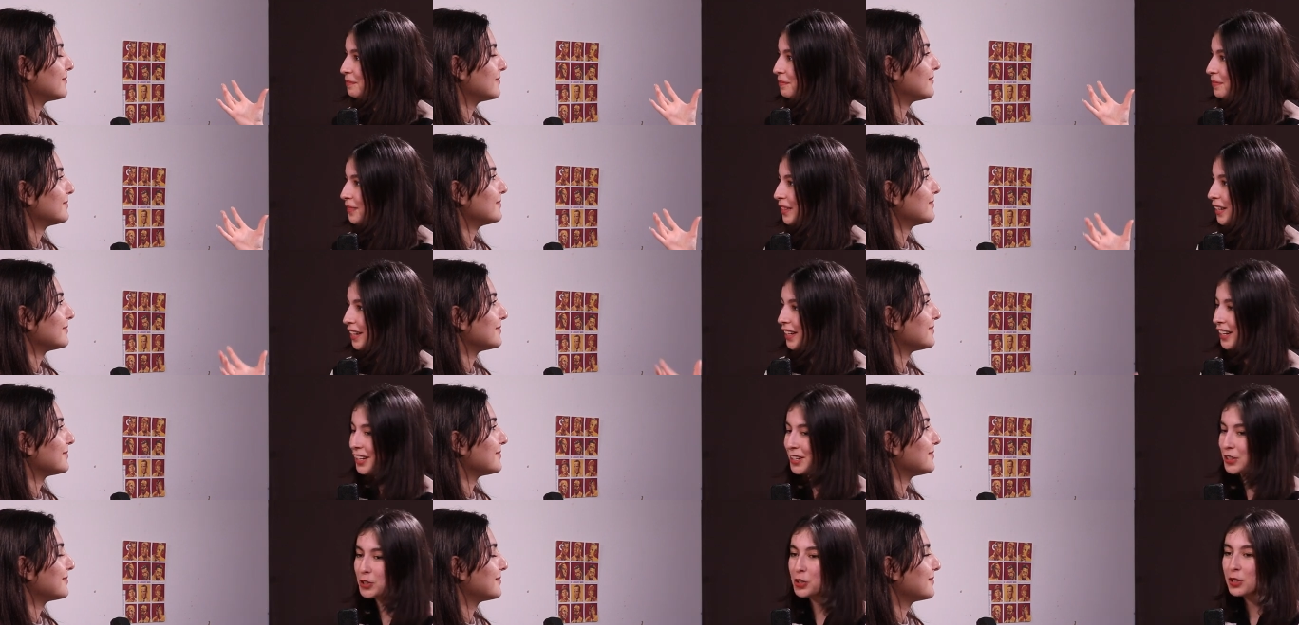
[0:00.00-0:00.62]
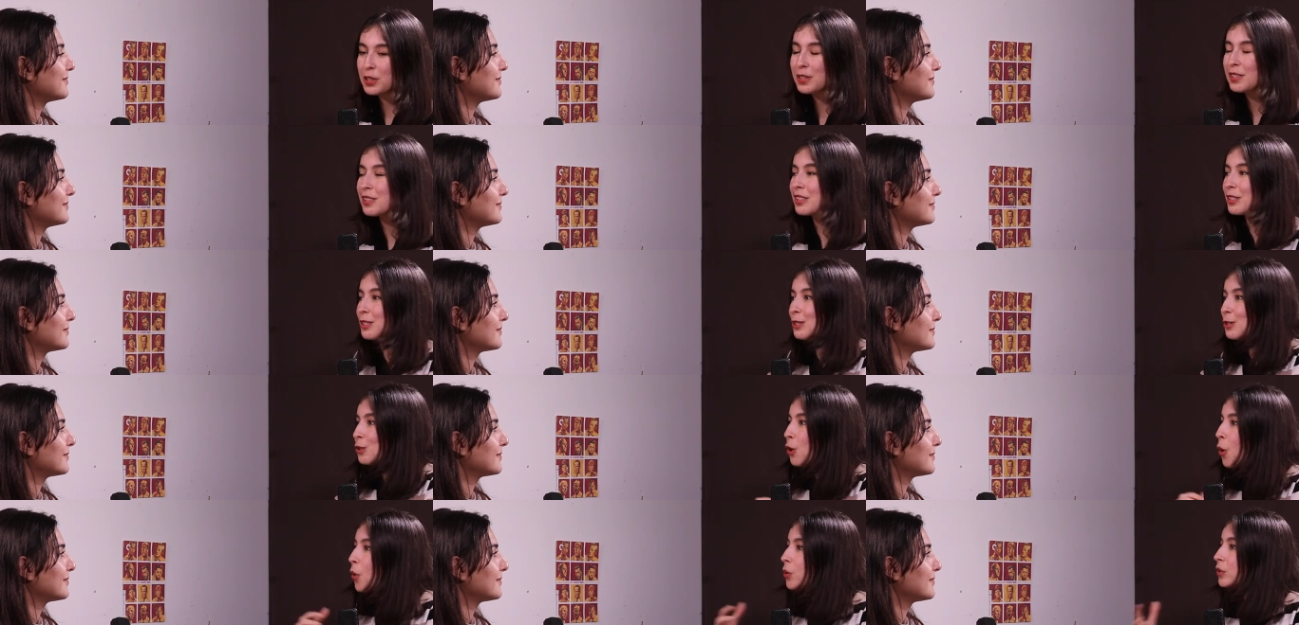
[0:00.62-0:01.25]
Speaker 1: Mm-hmm. Just
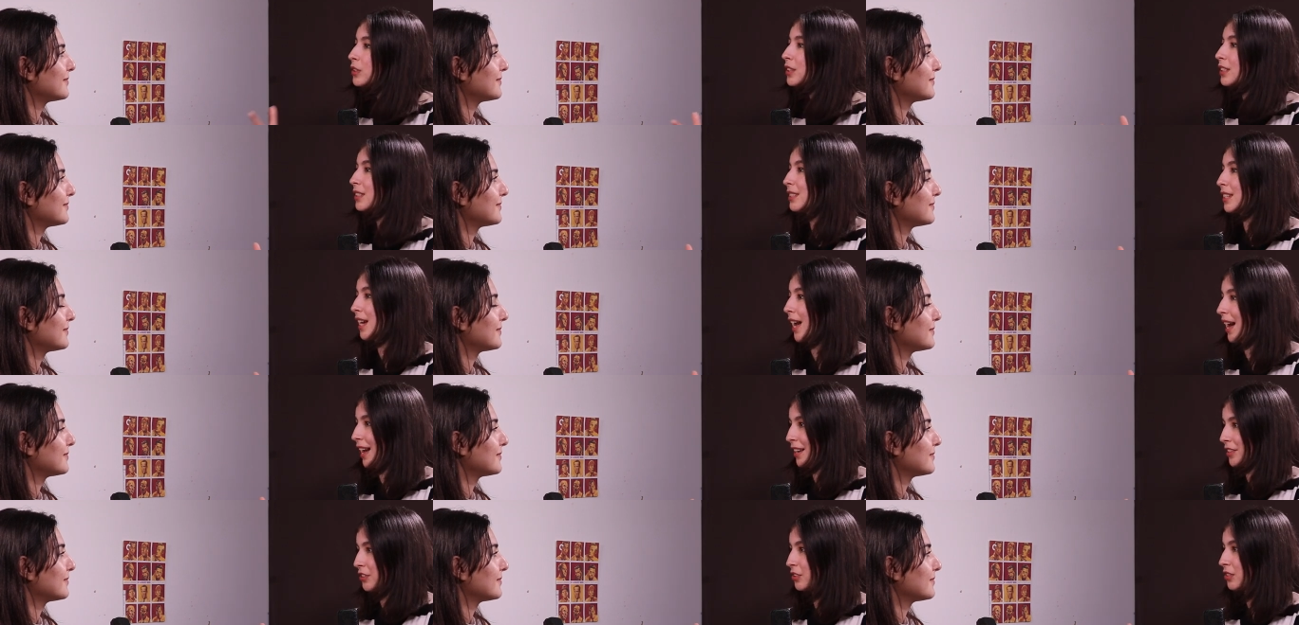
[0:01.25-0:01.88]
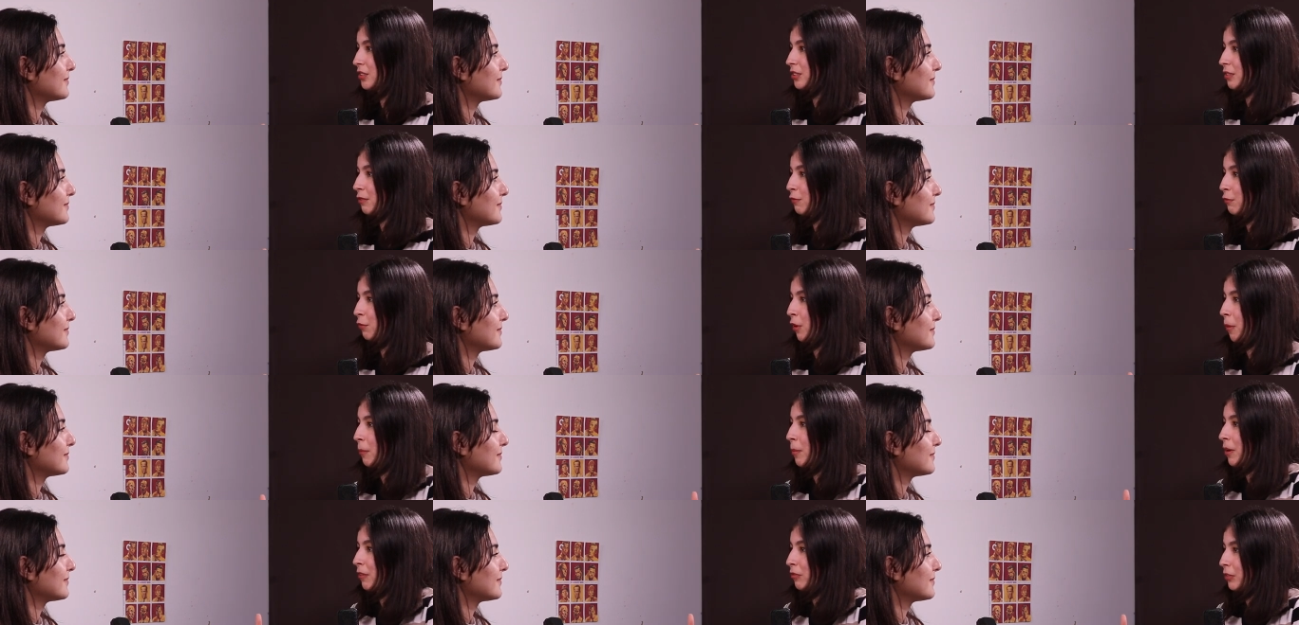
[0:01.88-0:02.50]
so detached
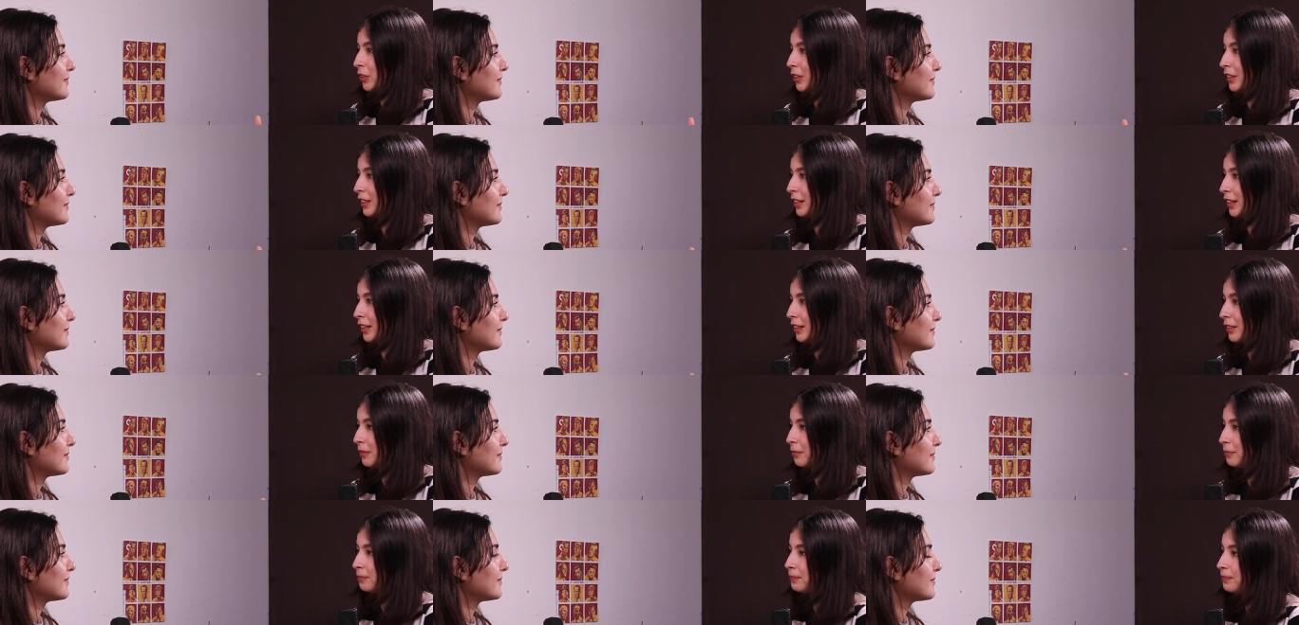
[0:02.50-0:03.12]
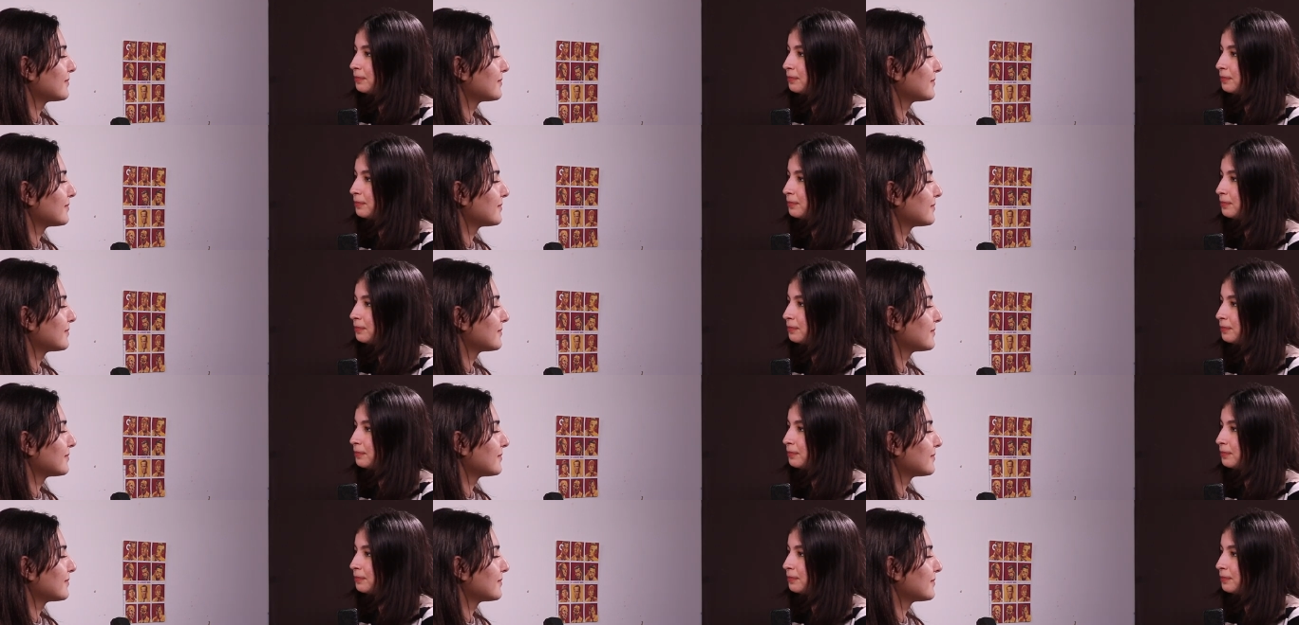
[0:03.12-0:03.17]
from everything,